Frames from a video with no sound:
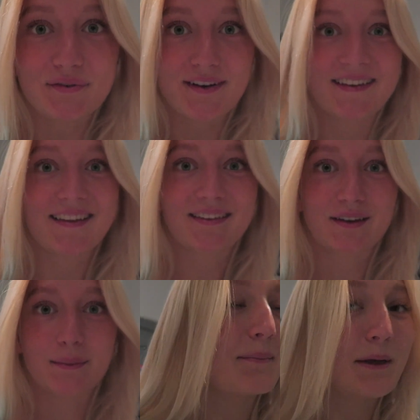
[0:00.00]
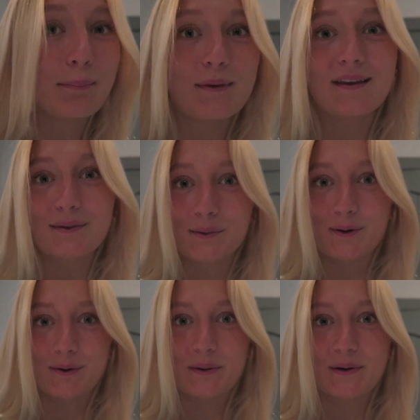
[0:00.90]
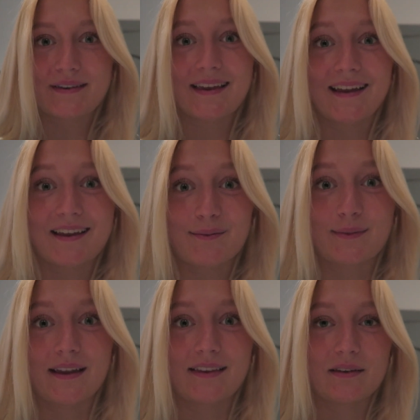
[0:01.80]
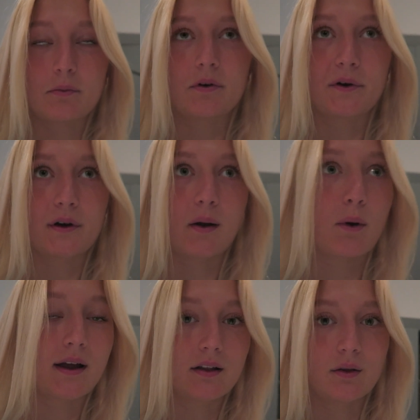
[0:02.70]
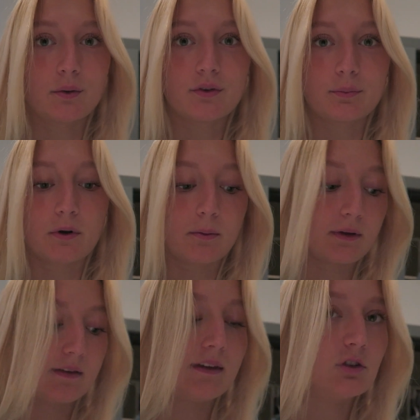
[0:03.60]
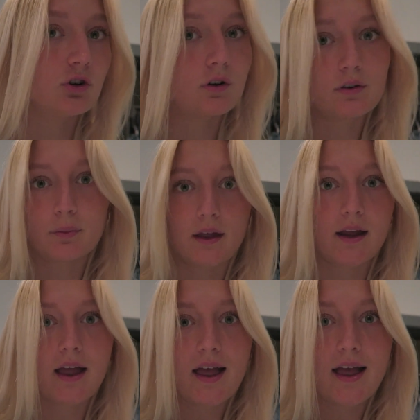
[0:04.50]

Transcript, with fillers: friend that's gonna meet me in the school corridors and give me some more Hawaiian clothes, probably a t-shirt or something,